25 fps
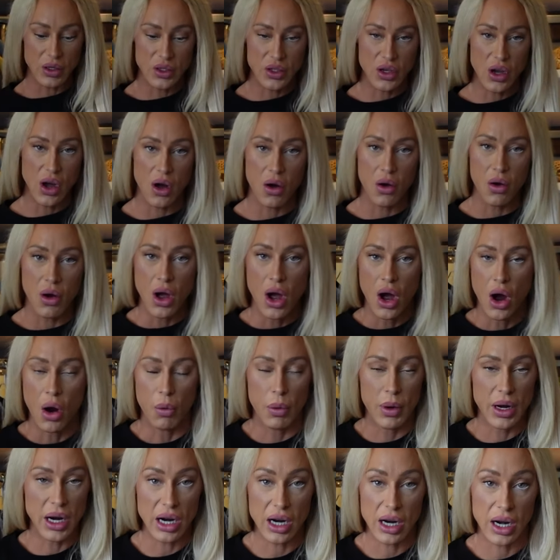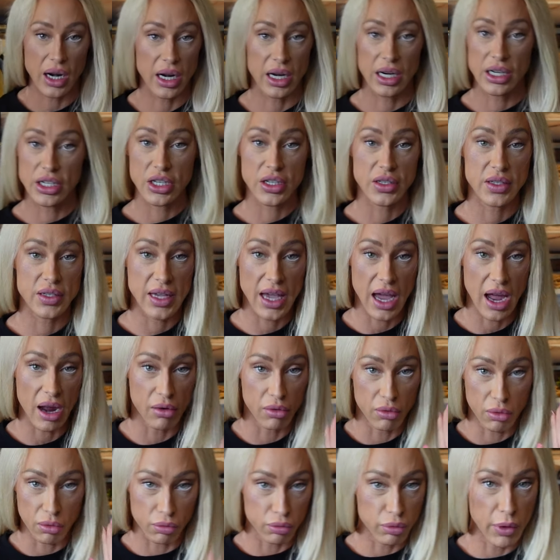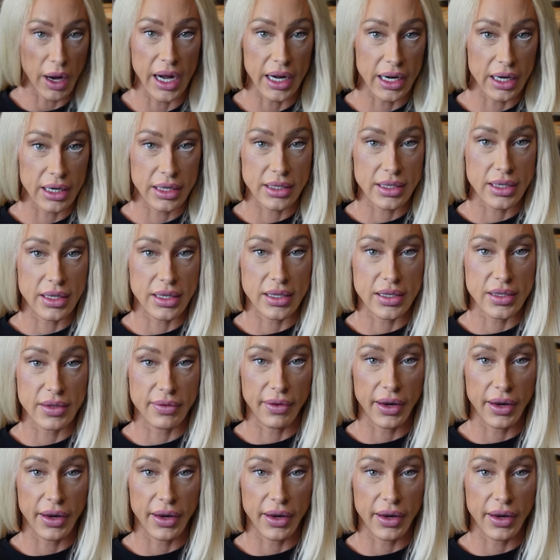So we are gonna just get right into this